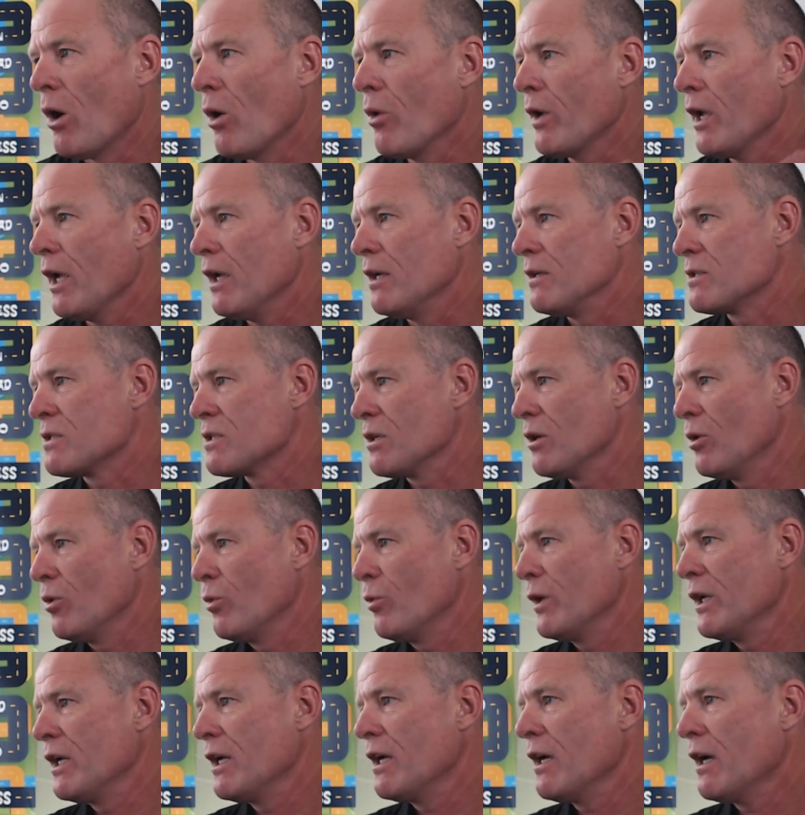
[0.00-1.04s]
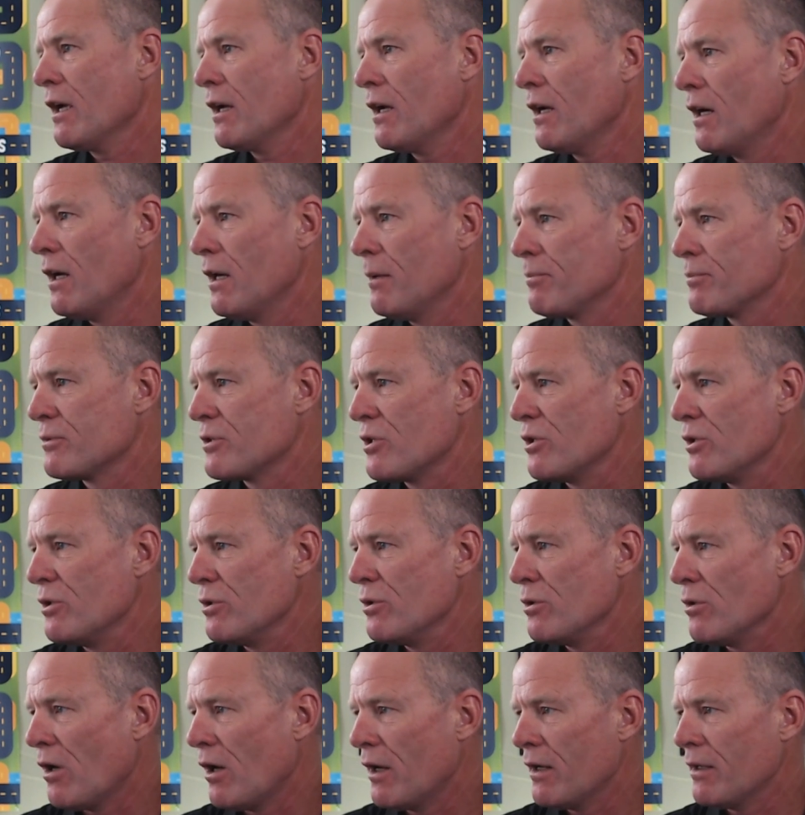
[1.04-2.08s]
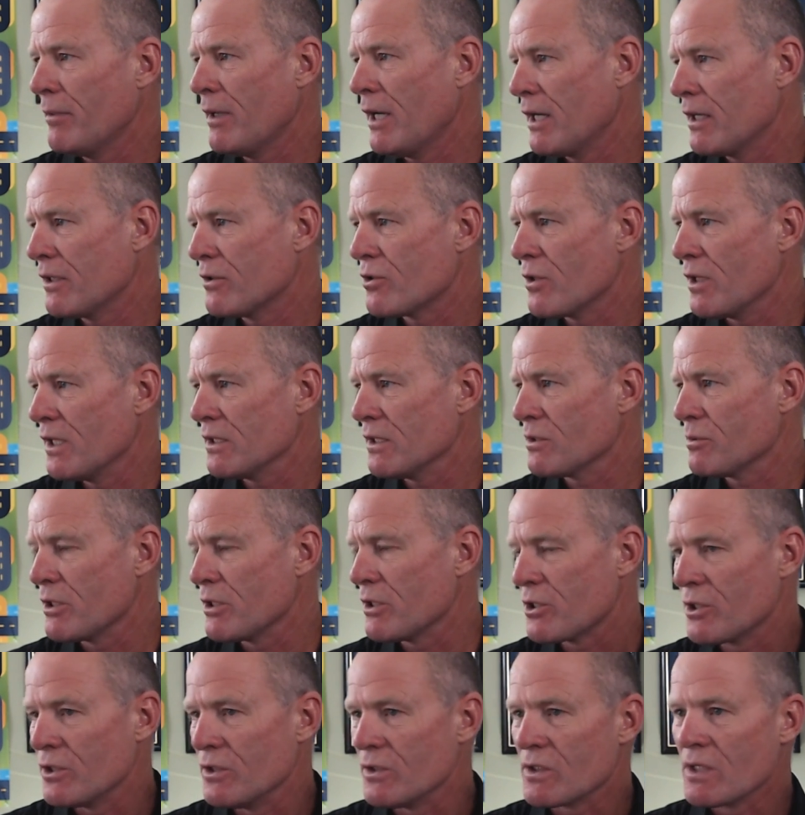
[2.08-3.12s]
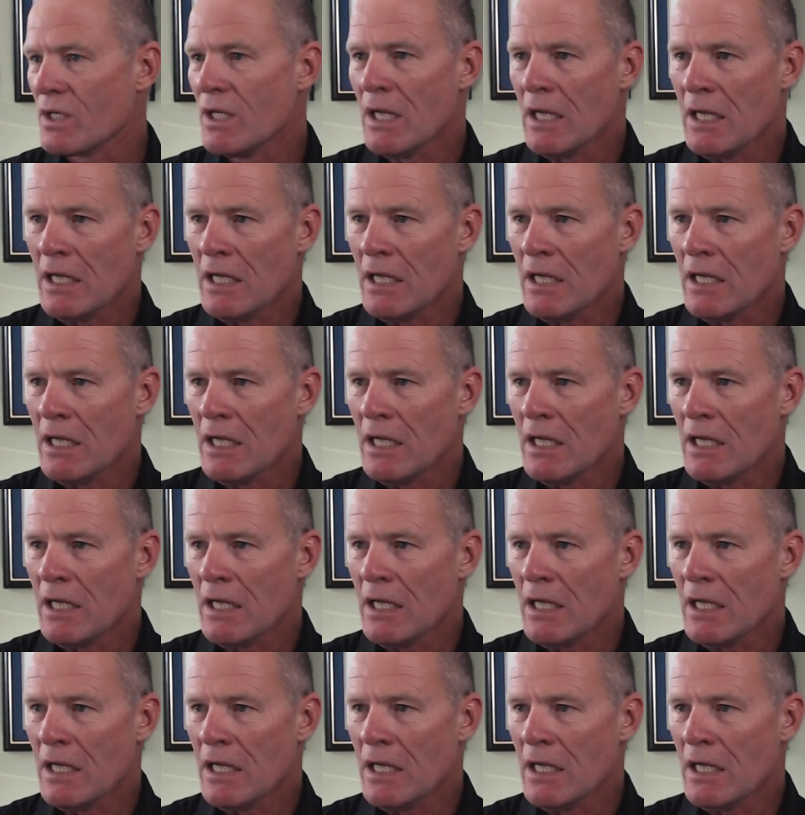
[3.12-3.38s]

Okay, so we got up to automatic transmissions.